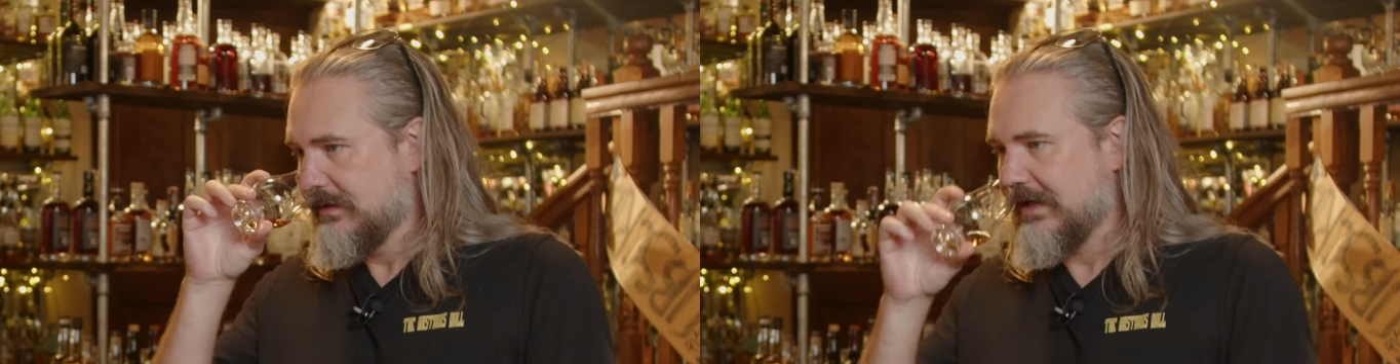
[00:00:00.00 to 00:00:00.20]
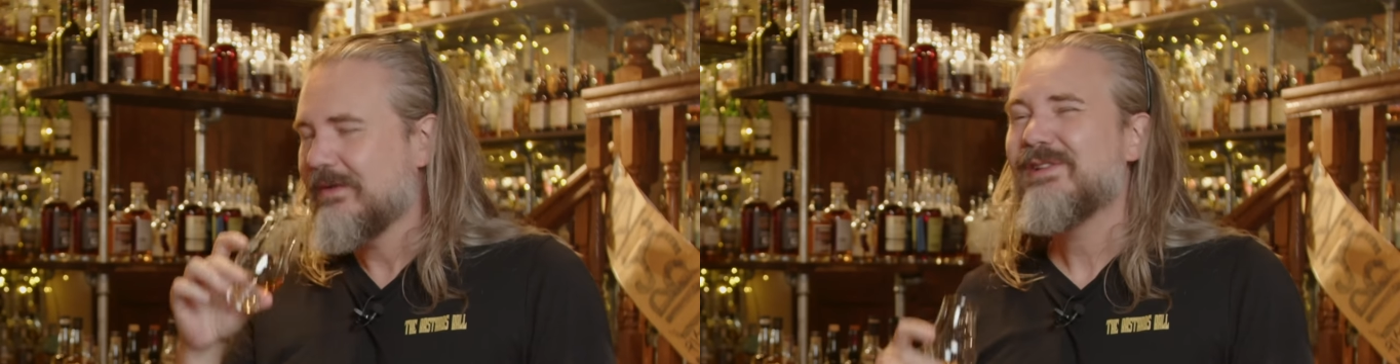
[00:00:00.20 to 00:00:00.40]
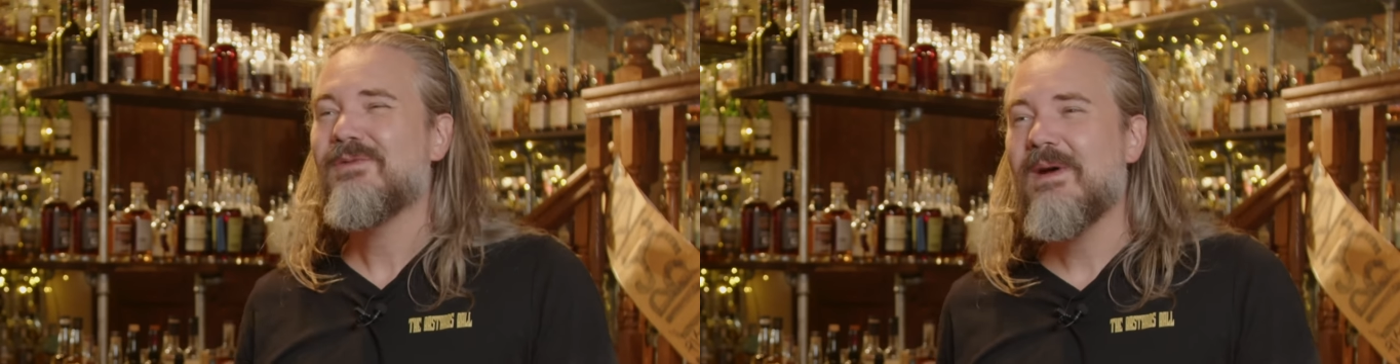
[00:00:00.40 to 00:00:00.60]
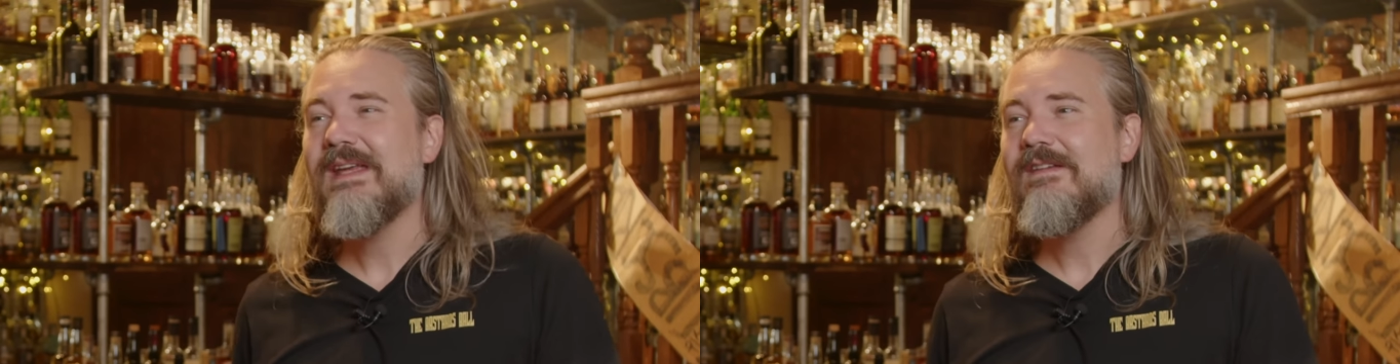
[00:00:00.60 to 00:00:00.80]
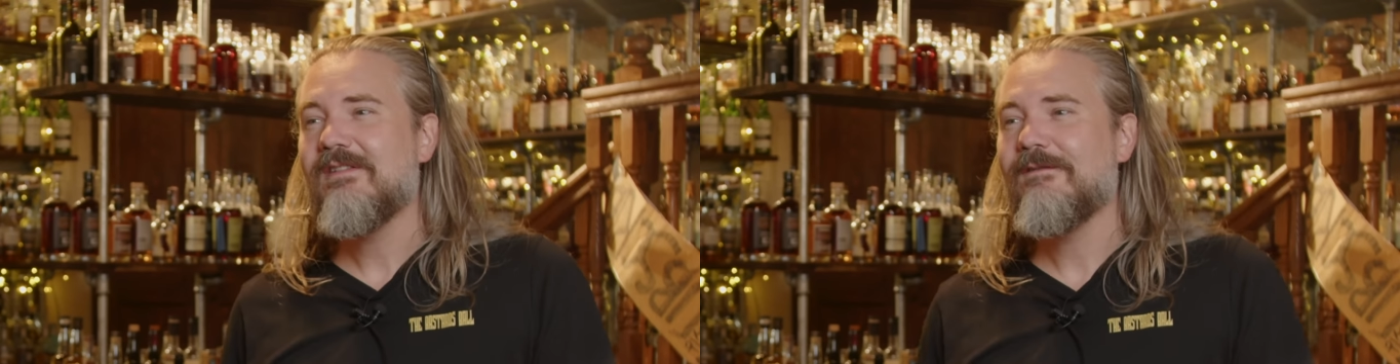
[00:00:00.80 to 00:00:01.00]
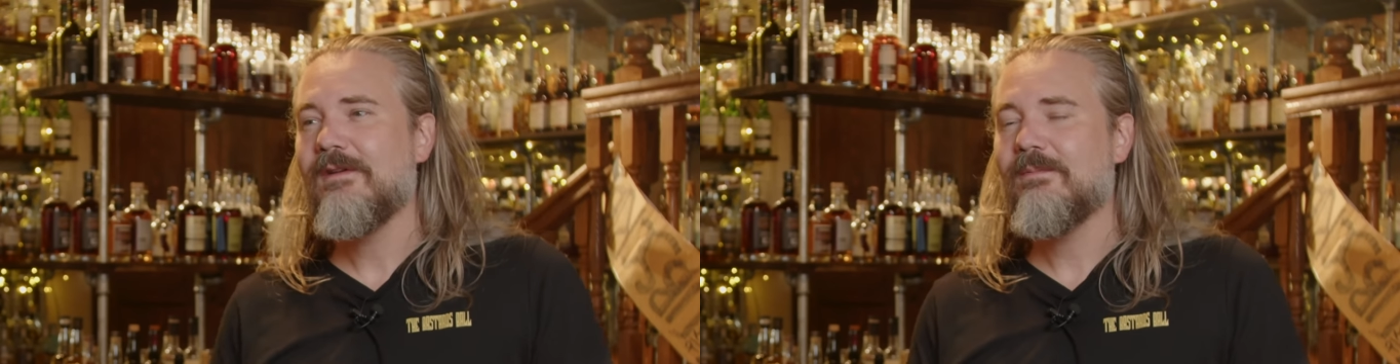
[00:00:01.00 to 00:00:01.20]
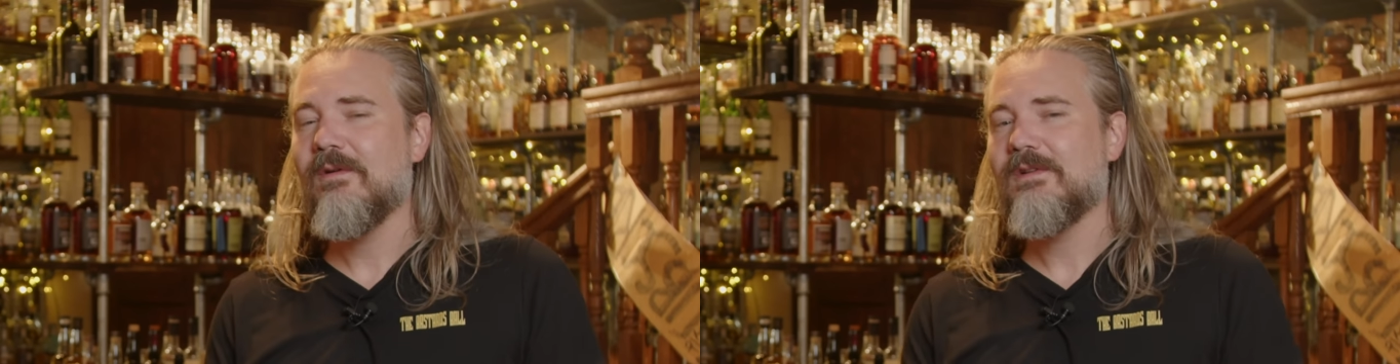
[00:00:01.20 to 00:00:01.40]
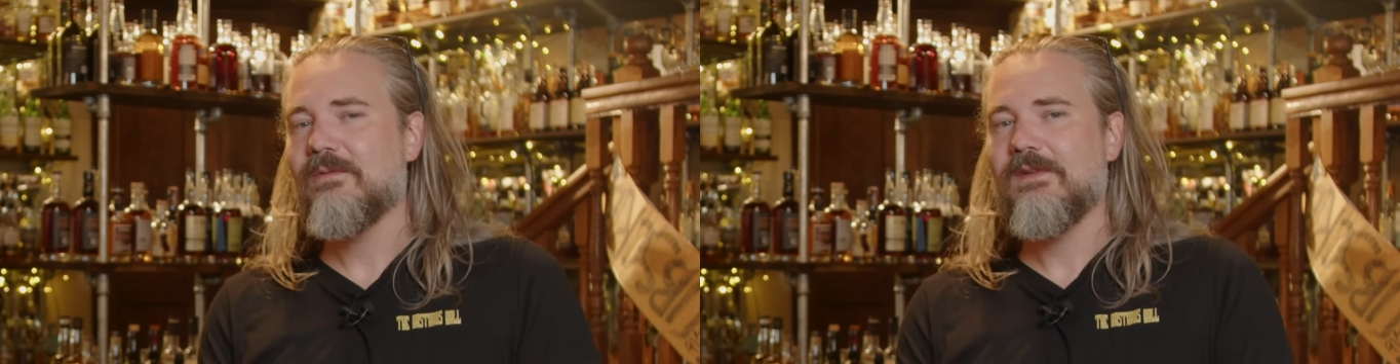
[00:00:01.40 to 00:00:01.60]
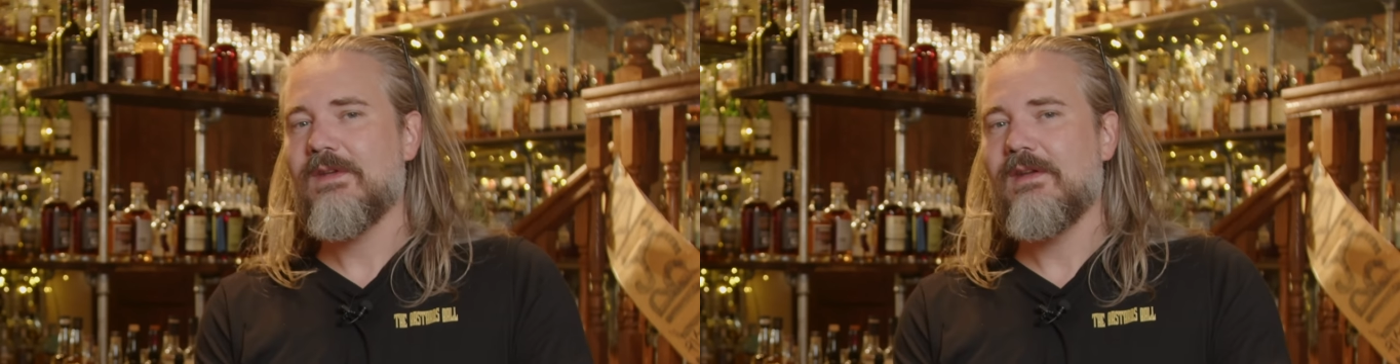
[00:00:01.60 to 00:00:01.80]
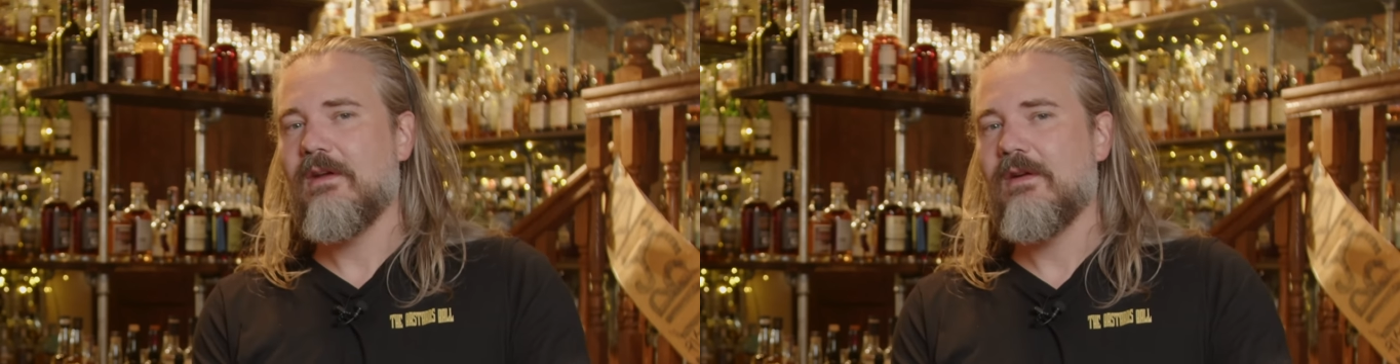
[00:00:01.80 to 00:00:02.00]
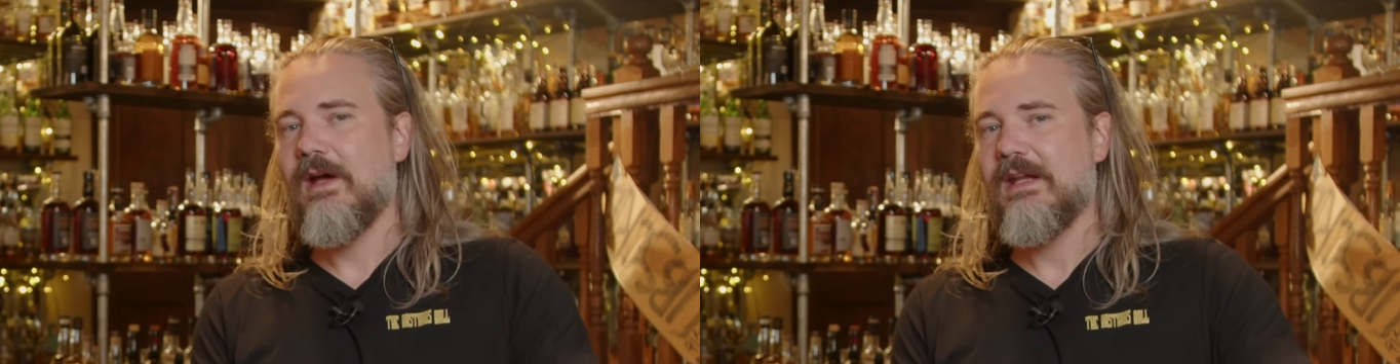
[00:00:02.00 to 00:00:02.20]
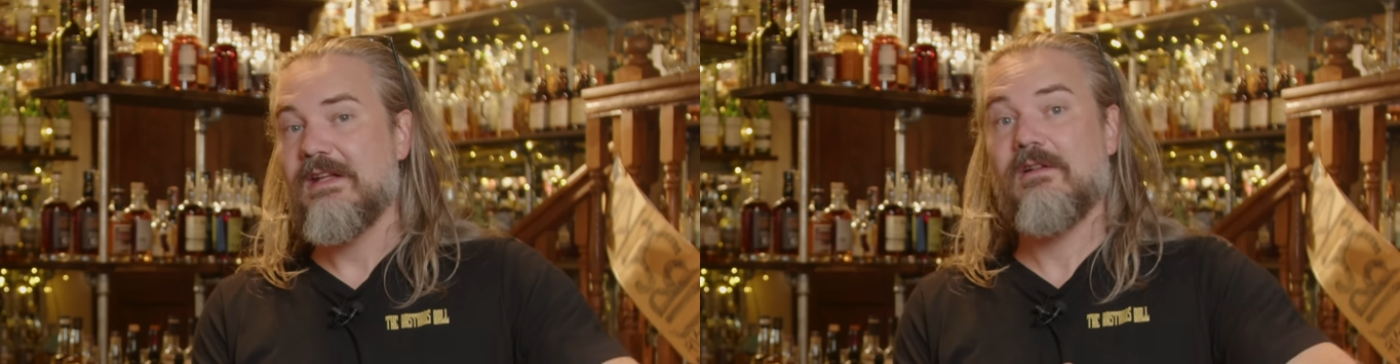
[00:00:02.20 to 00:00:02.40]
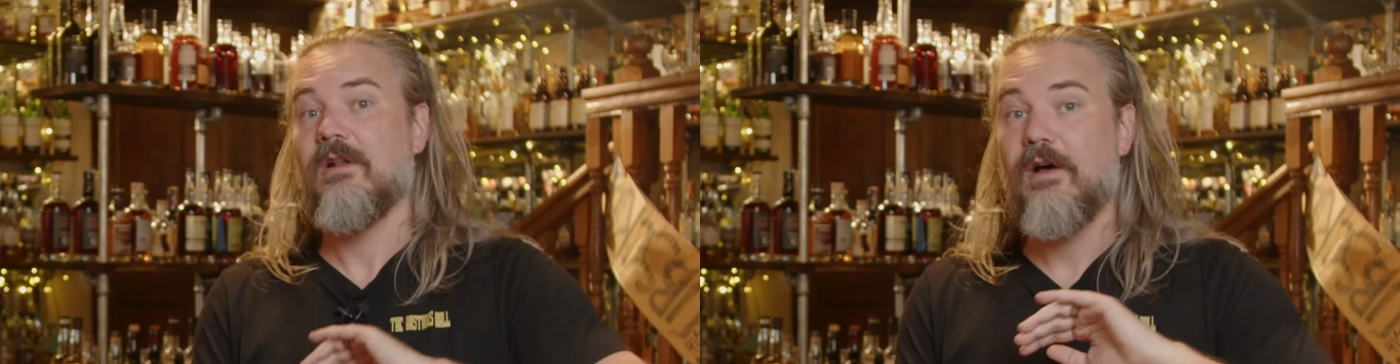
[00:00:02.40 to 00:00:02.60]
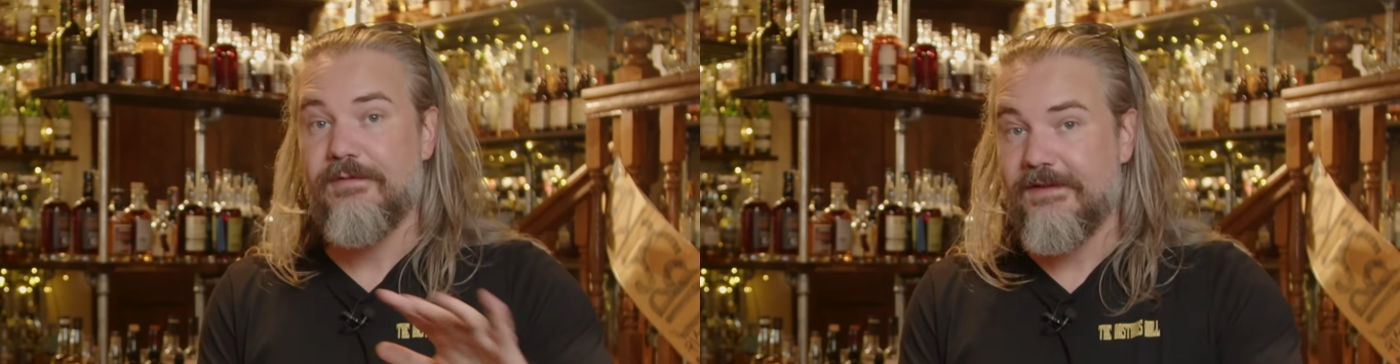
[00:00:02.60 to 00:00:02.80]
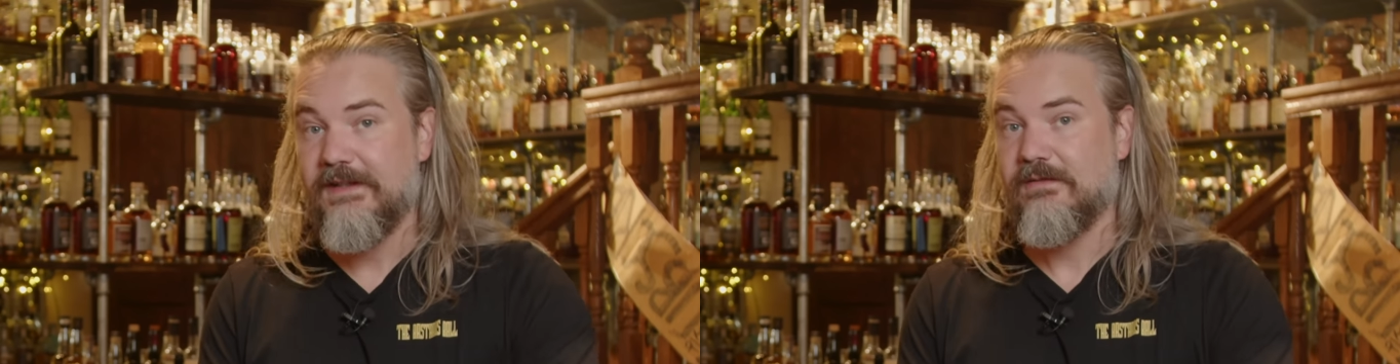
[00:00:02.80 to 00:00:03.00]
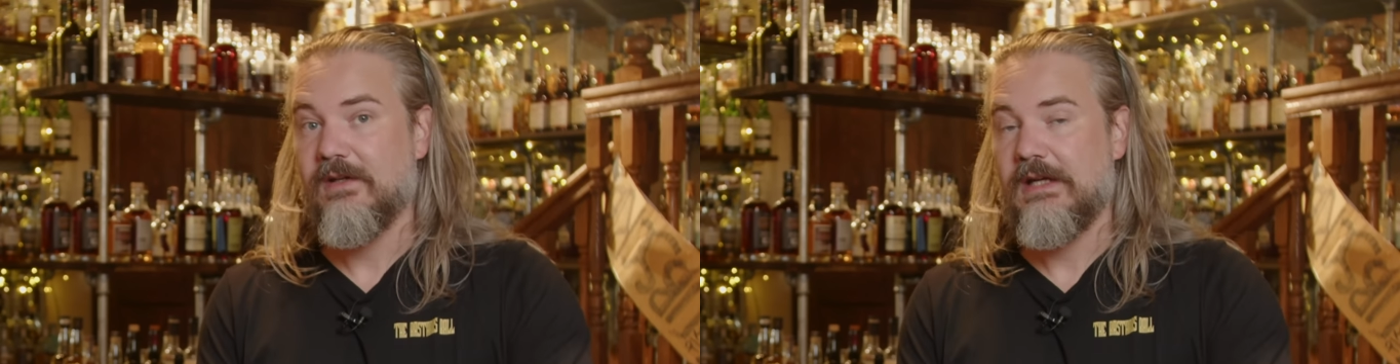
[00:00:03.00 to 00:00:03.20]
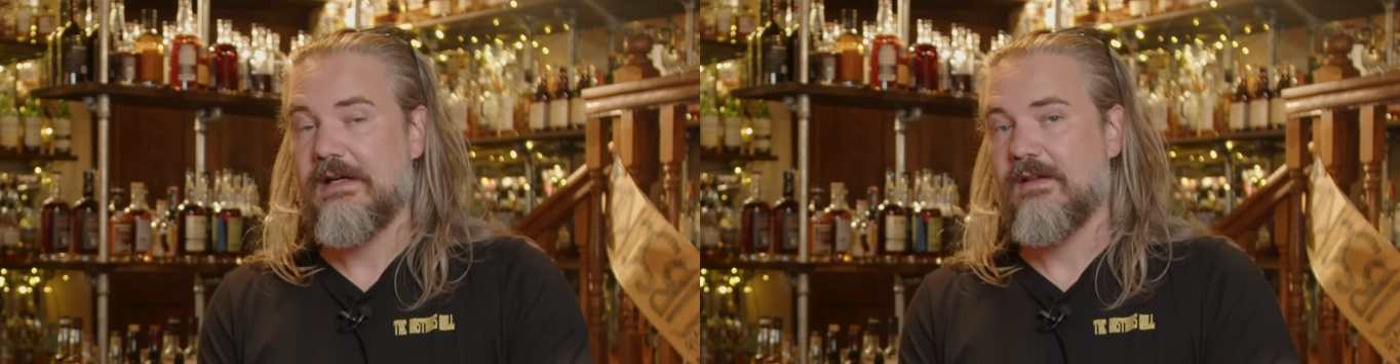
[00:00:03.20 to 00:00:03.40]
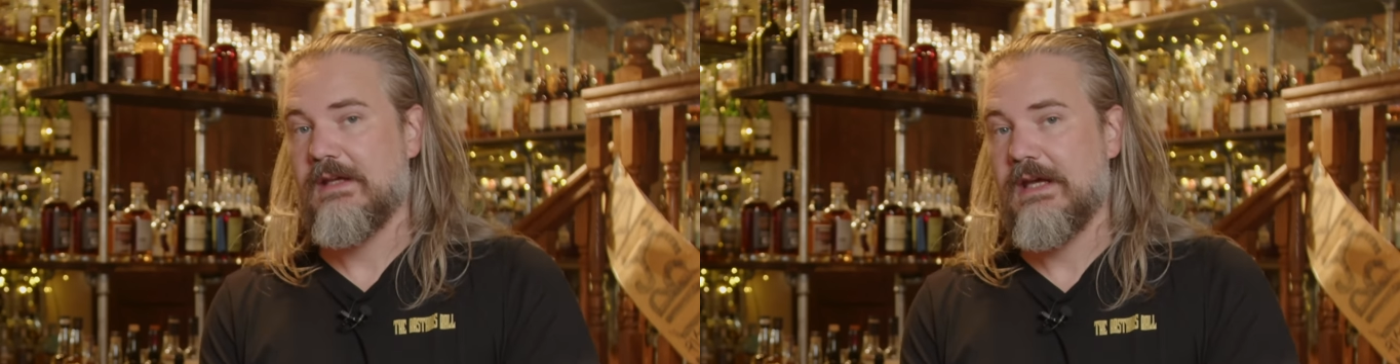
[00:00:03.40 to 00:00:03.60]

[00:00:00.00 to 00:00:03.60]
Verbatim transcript: Yeah, which is why even if you approach a whiskey and you're not in love with it right out of the